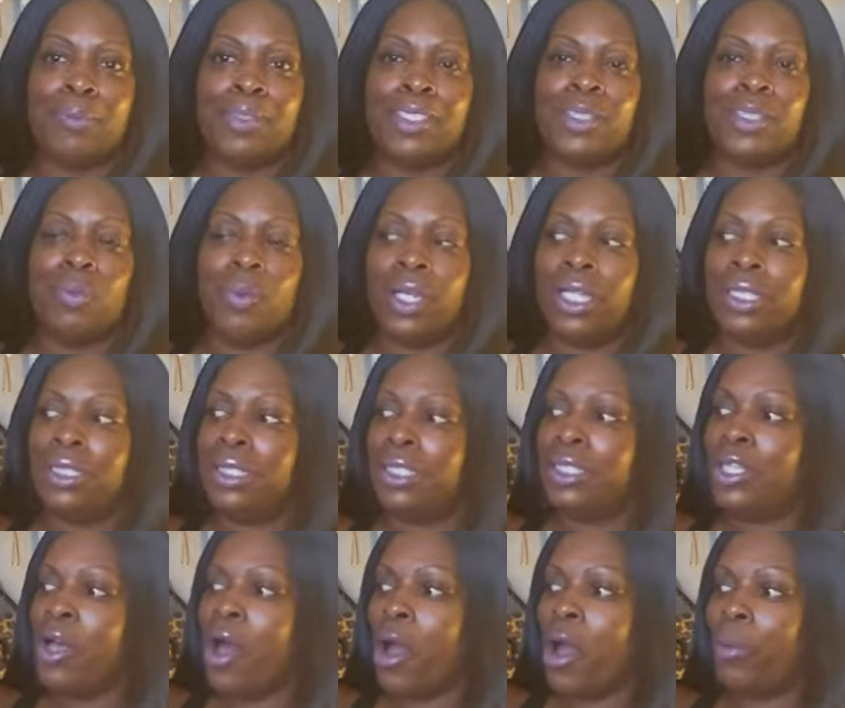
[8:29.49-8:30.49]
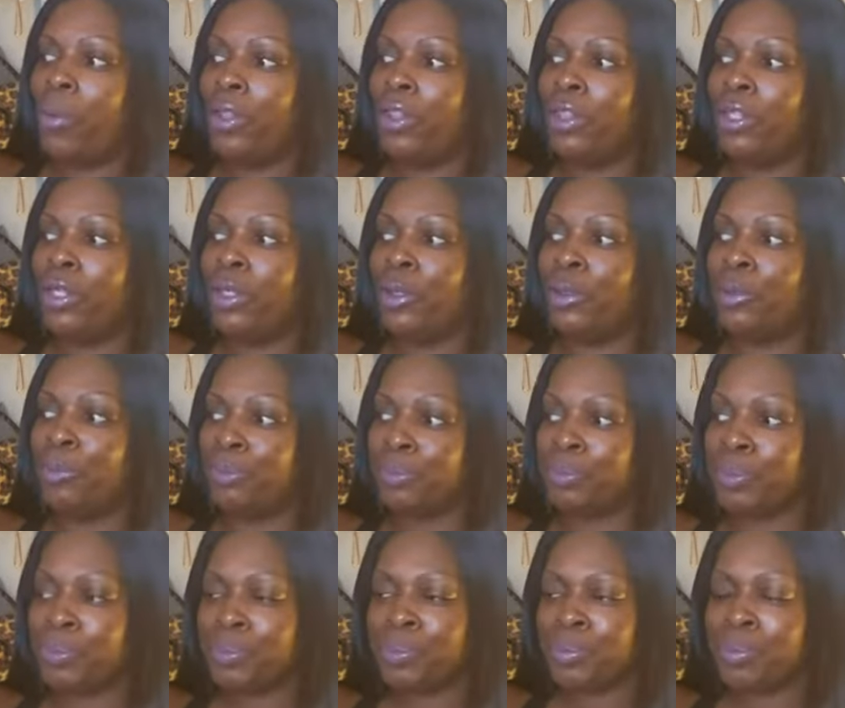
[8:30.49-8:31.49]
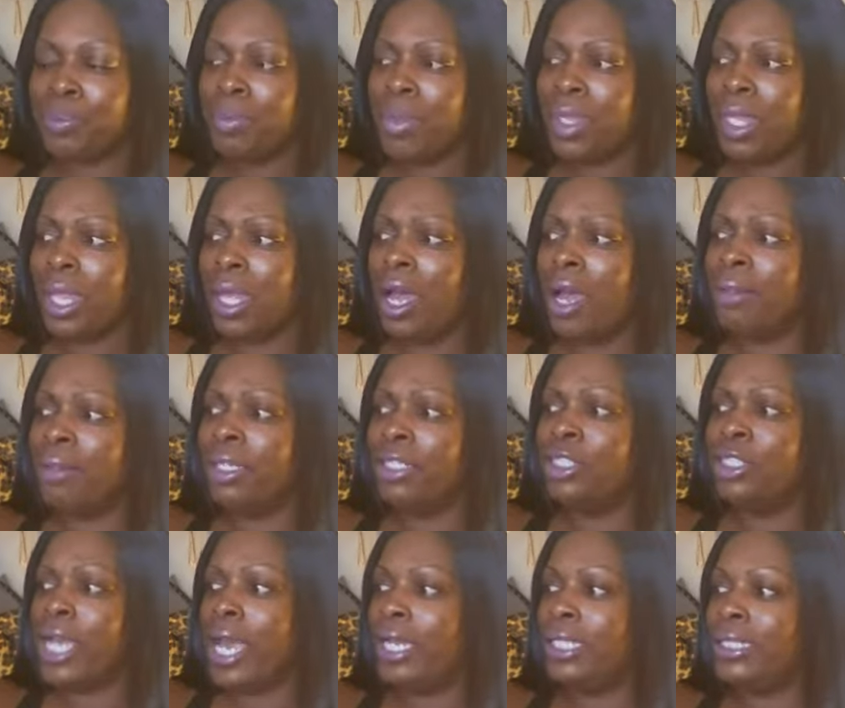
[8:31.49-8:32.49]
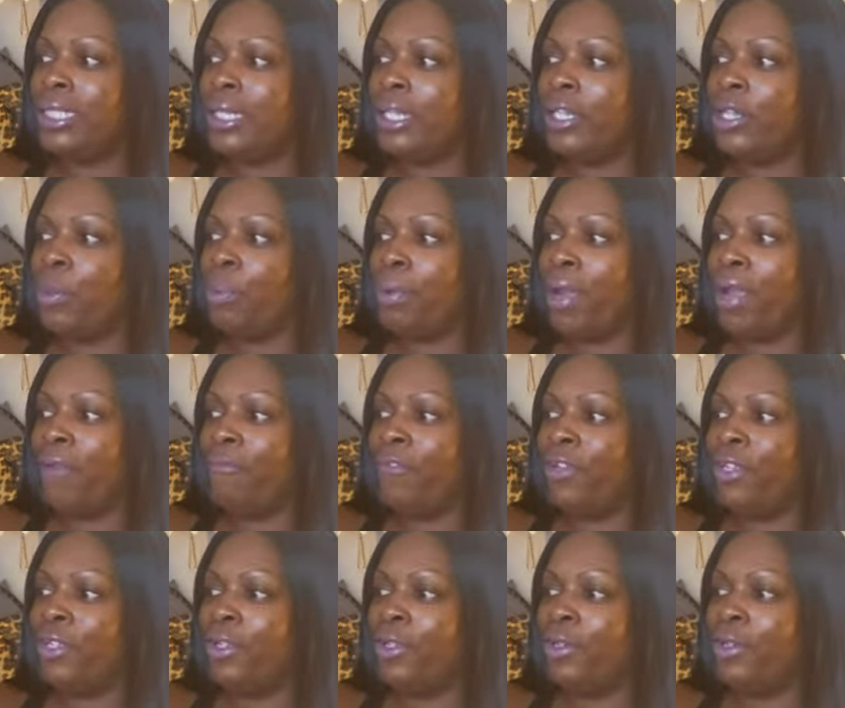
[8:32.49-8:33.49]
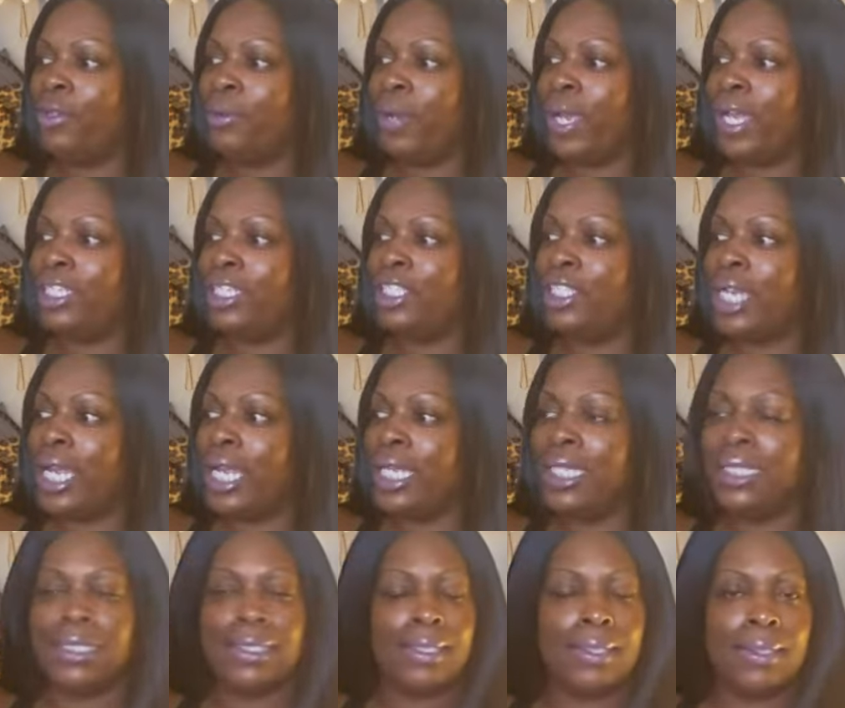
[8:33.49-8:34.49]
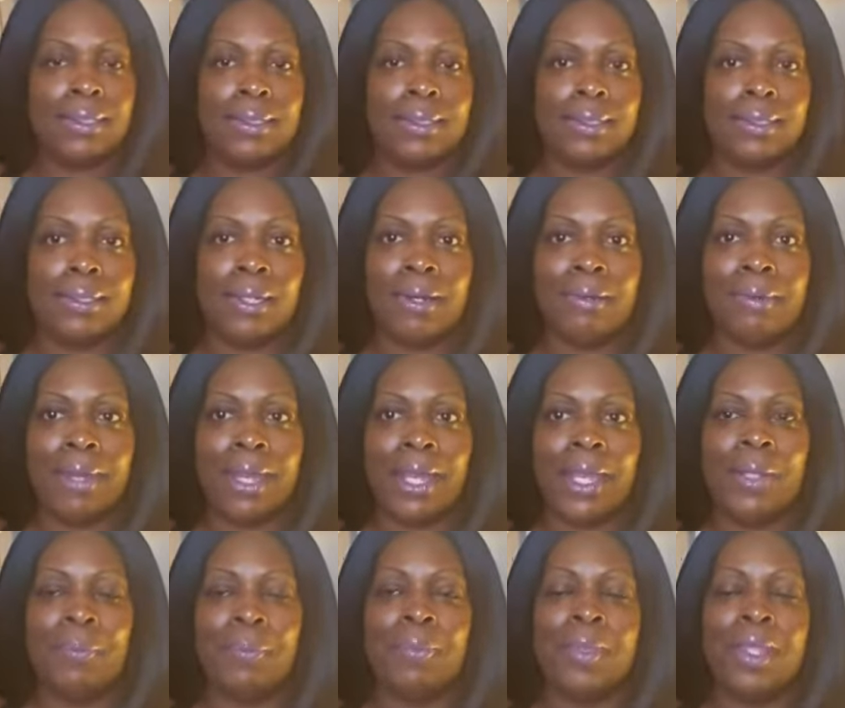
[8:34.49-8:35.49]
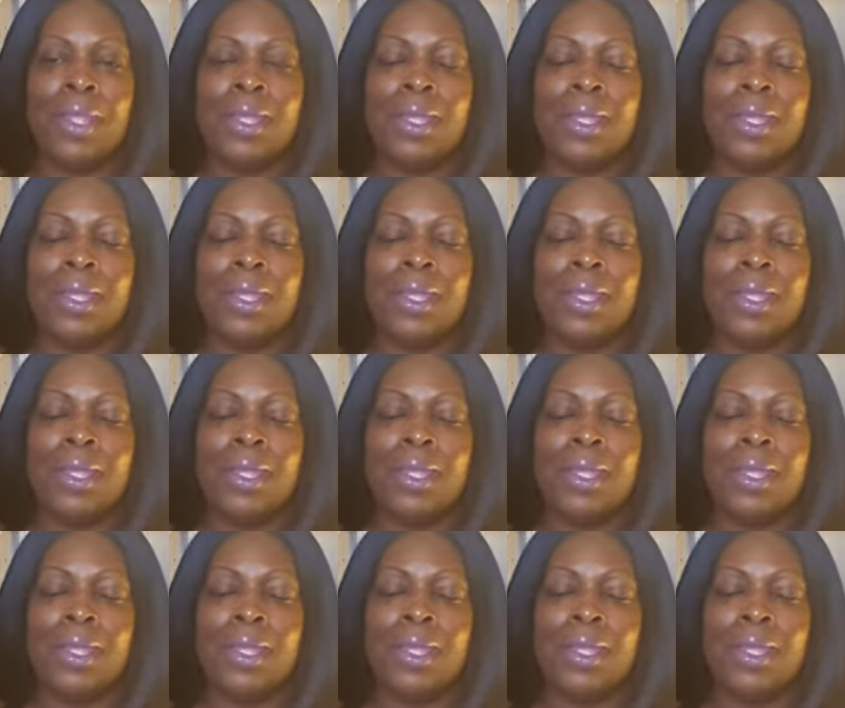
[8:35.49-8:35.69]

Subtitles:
Just wanted to talk with you. The chat is saying that they're praying for you and Jason. All right.